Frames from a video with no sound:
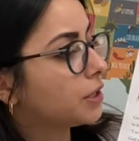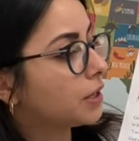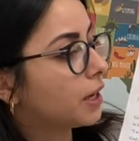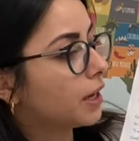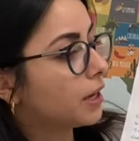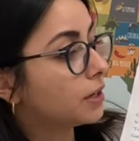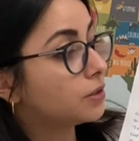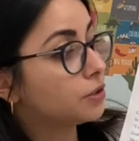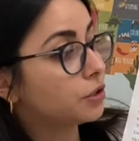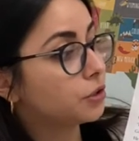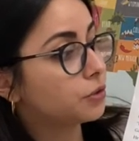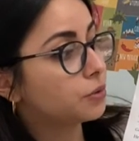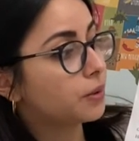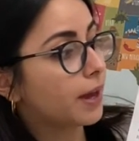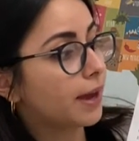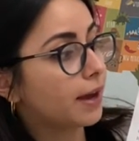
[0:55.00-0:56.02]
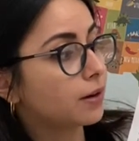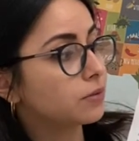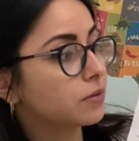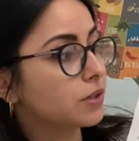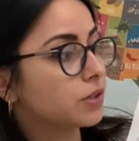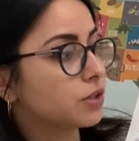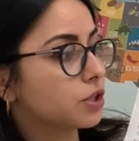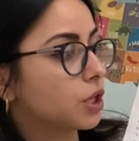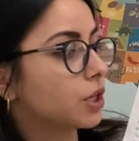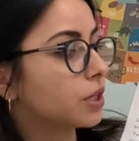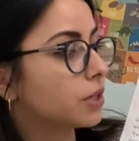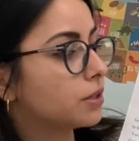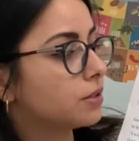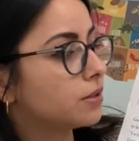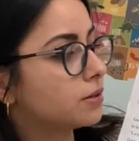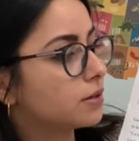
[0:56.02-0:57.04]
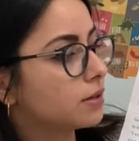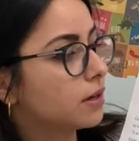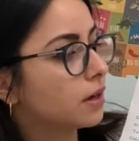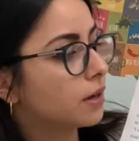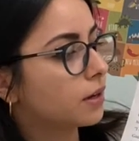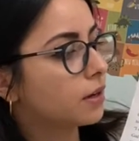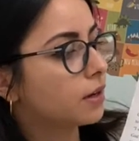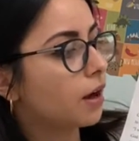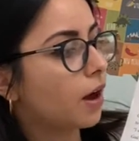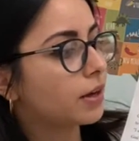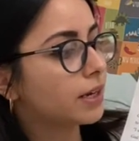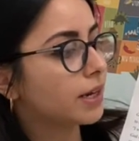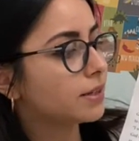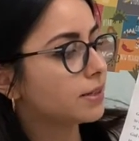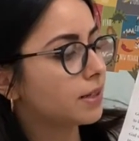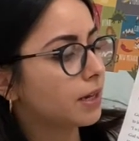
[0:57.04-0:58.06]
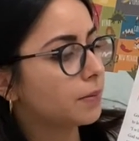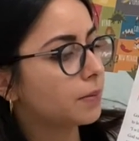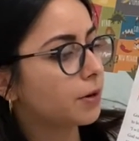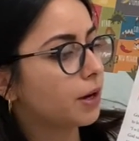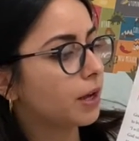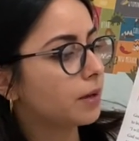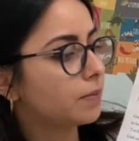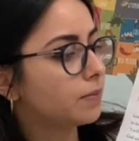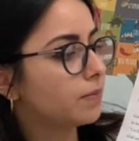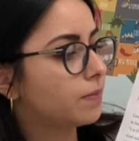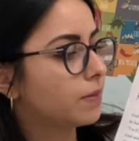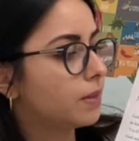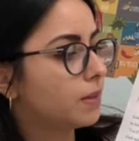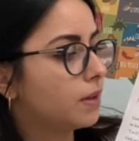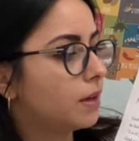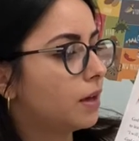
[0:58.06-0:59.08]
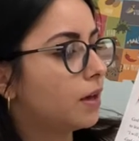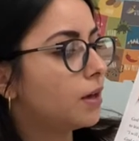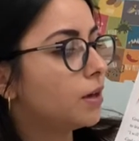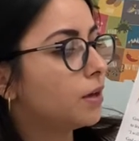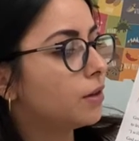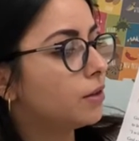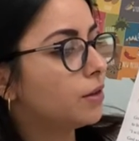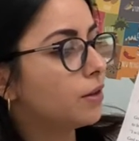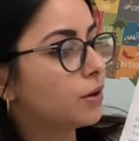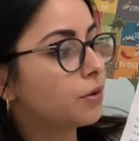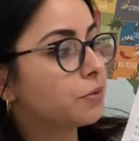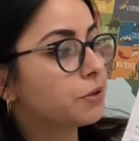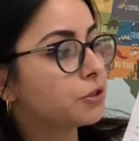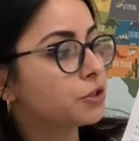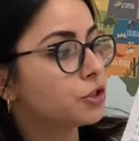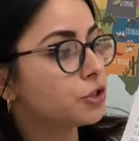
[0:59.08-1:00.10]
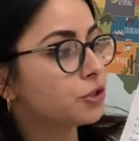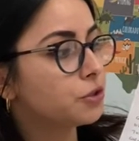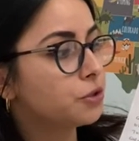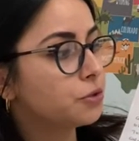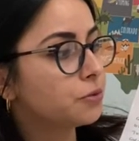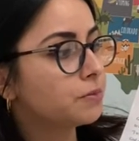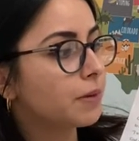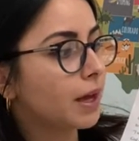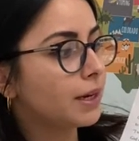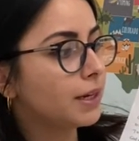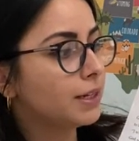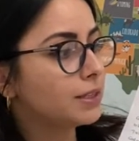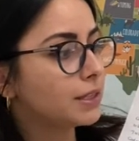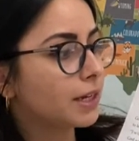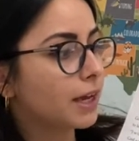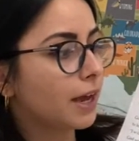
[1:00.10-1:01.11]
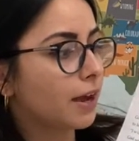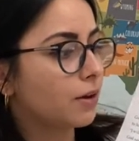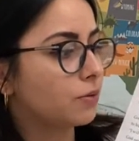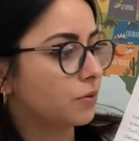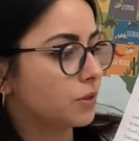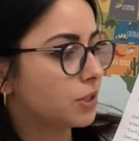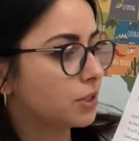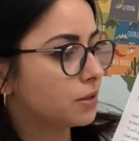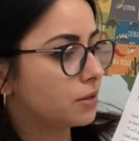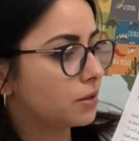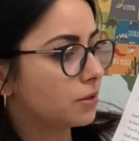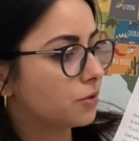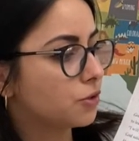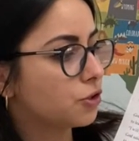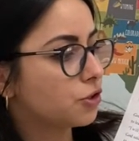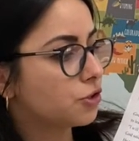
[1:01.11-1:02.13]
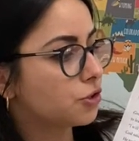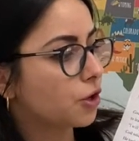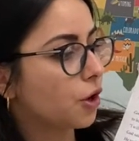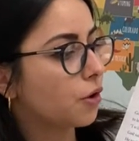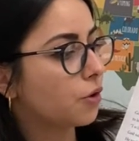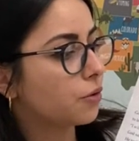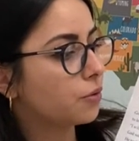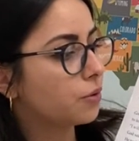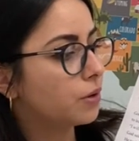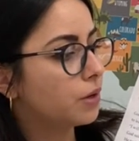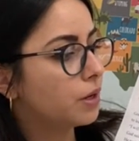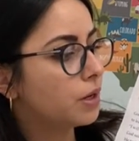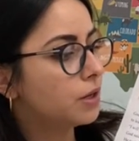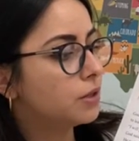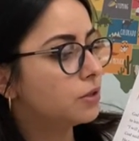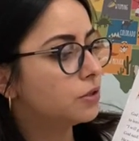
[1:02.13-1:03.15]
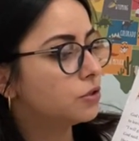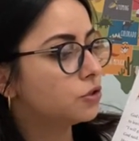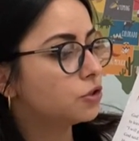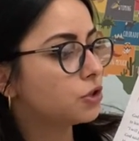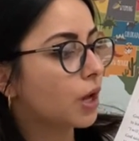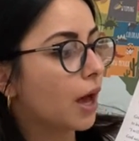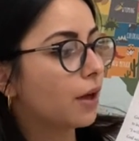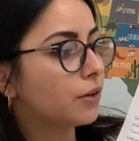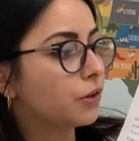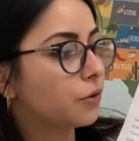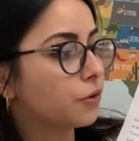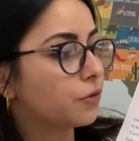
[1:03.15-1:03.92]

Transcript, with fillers: can you count the stars? God asked Abraham. There were too many to count. So shall your